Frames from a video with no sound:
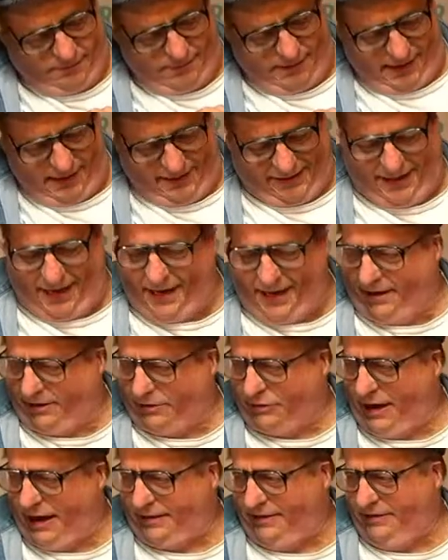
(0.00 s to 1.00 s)
I kind of
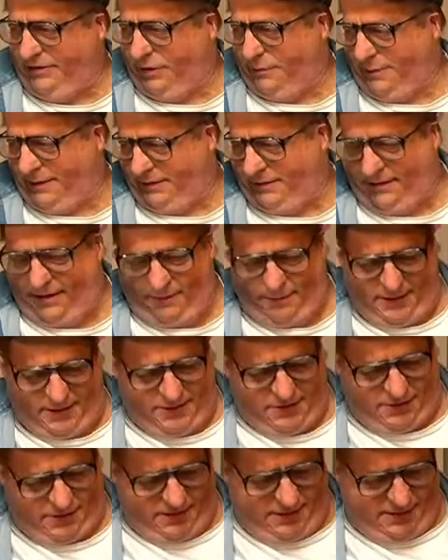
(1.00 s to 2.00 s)
cracked these open a little bit,
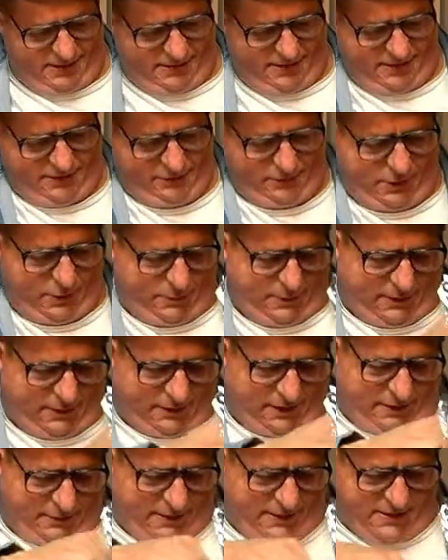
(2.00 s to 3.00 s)
so this one opened a
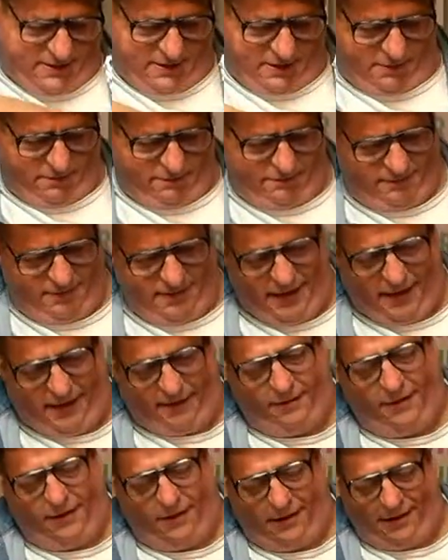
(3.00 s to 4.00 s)
little bit. So,
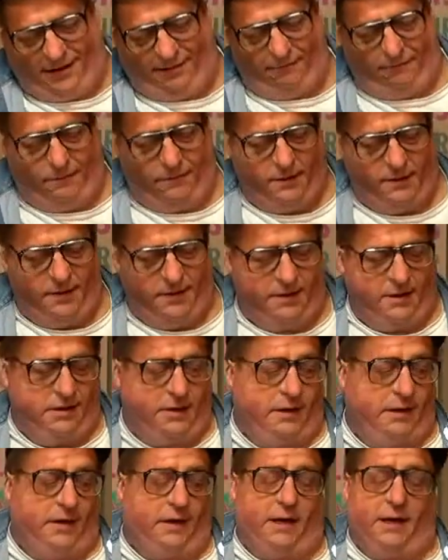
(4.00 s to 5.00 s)
yeah, all right.
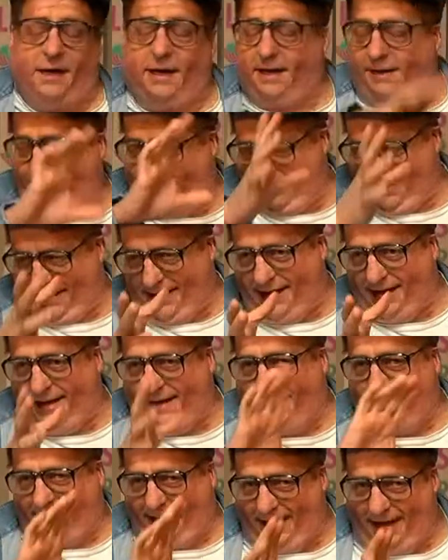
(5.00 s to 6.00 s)
And then
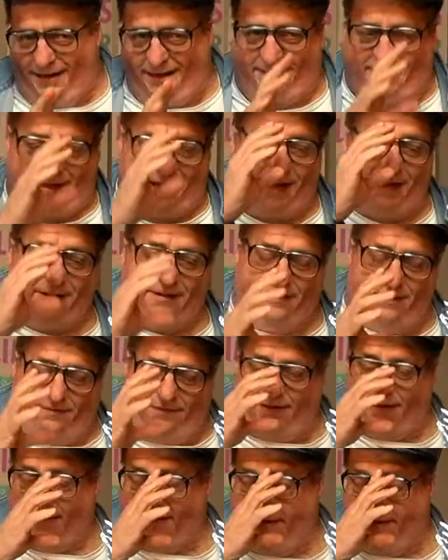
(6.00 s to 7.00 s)
again, at the end
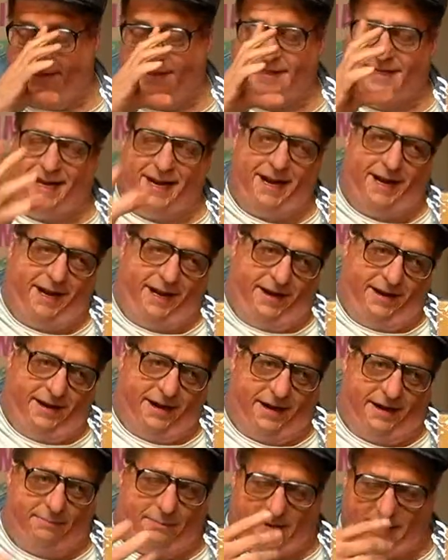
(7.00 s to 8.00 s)
of the day
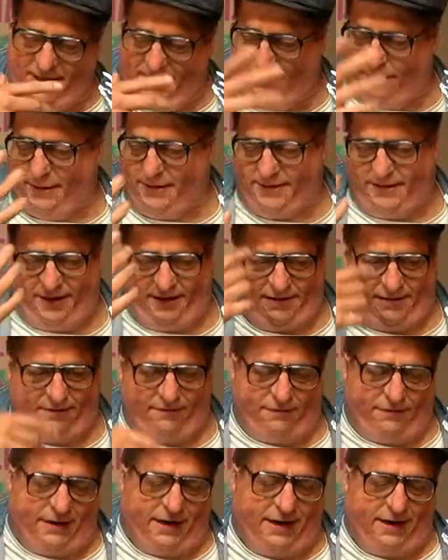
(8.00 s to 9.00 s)
on Monday, Wednesdays,
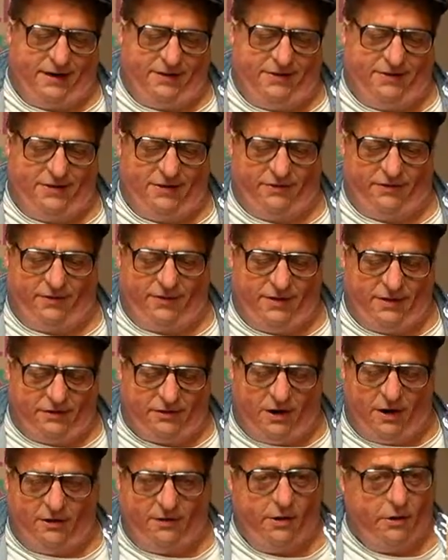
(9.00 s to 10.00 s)
and Fridays, he'll
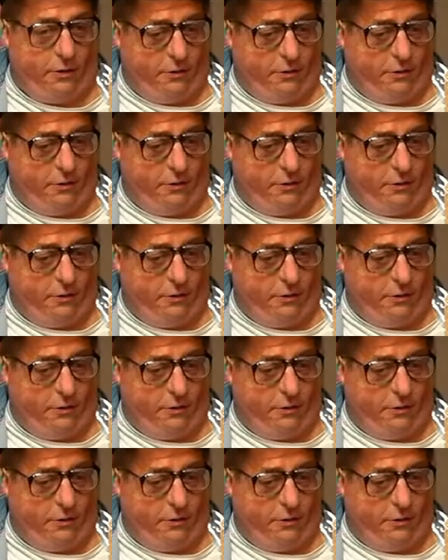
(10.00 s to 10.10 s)
call out